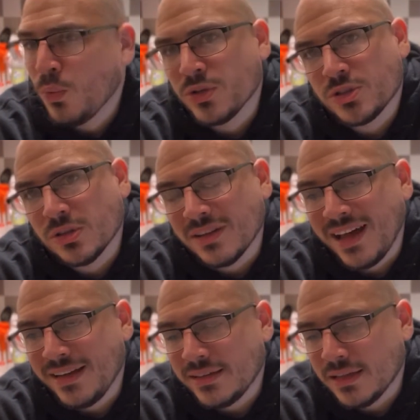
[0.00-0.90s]
which are
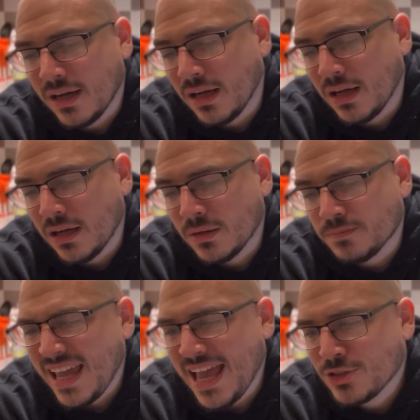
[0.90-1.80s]
like
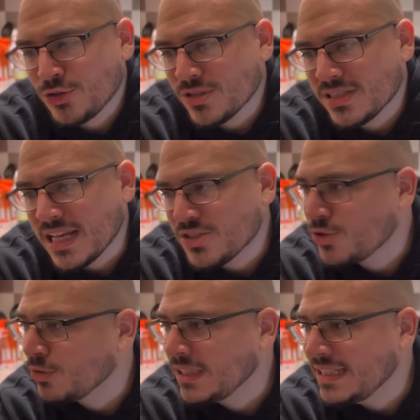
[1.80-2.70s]
um,
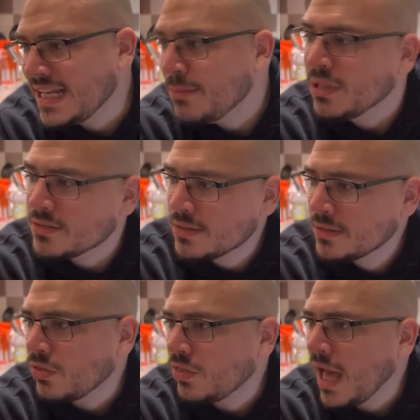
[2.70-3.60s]
extrasensory
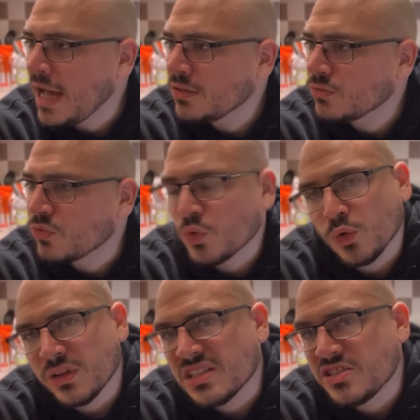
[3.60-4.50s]
demons that
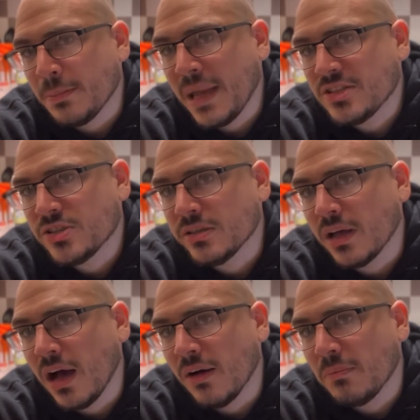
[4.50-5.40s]
rule this dimension
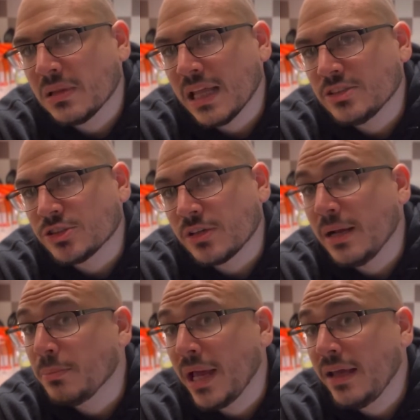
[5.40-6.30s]
of pleasure
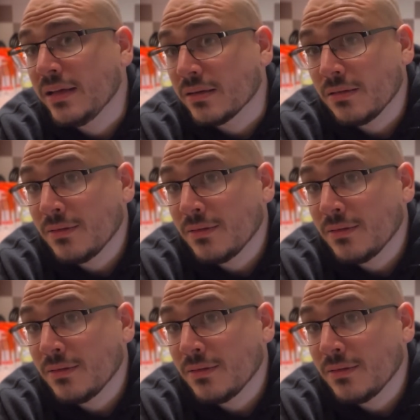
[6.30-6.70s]
and pain.